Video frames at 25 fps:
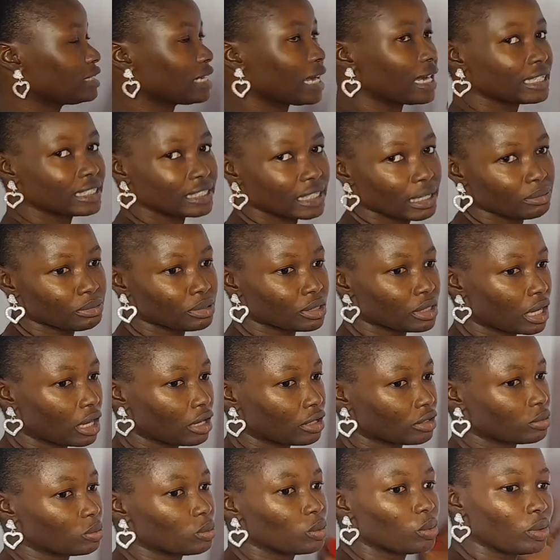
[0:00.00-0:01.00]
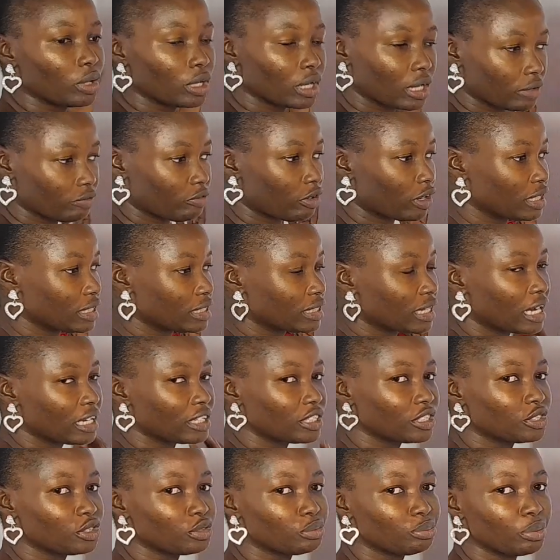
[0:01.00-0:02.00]
items now, for
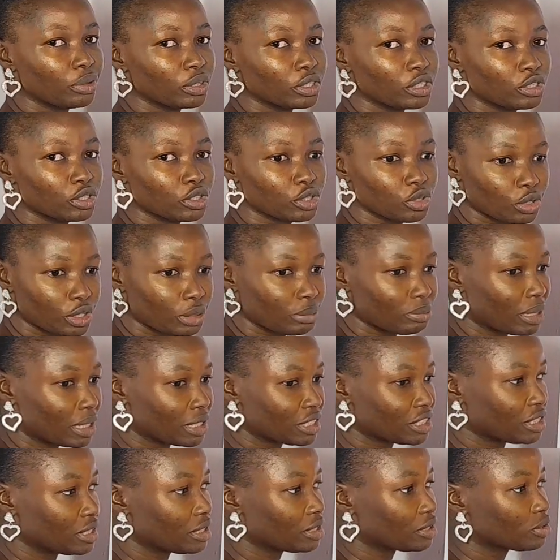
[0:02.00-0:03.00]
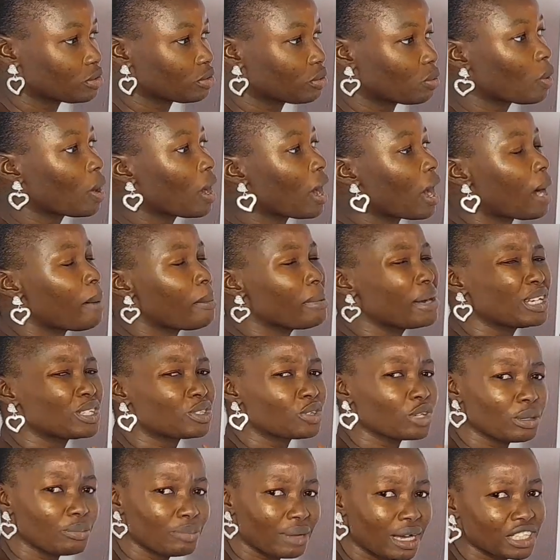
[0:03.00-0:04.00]
instance, you bought sewing machines. So how many
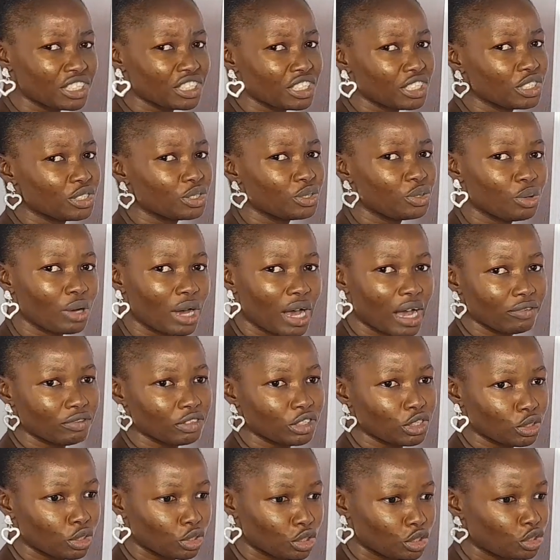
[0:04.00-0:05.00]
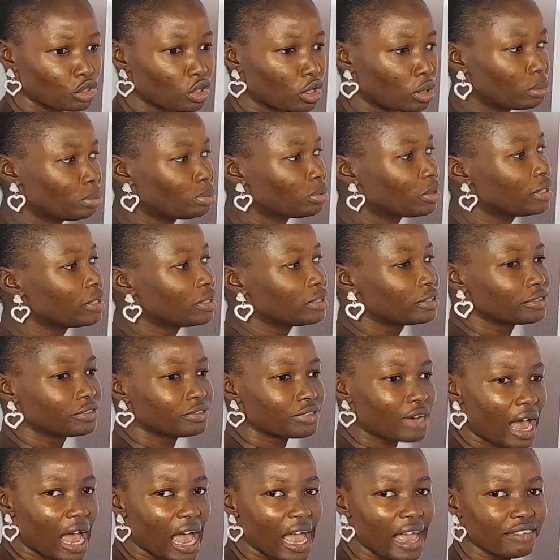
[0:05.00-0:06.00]
sewing machines do you have in your shop?
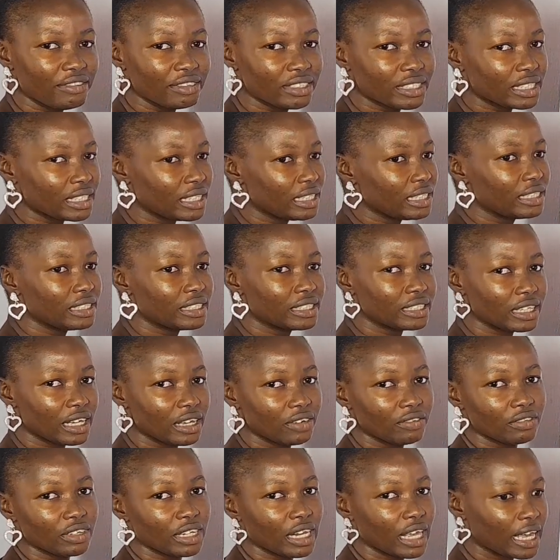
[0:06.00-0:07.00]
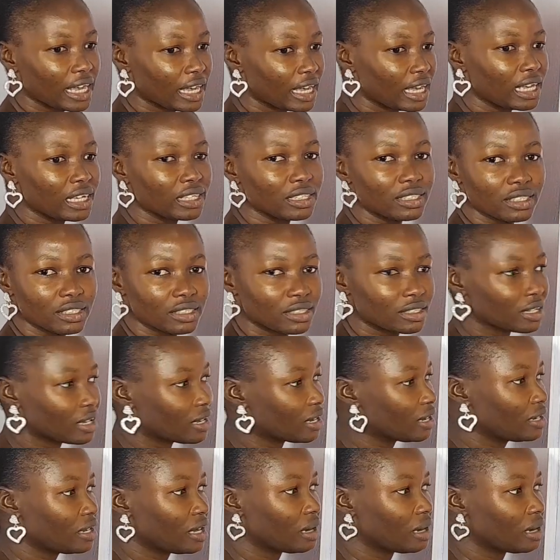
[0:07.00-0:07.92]
5, 6, 7, 8, any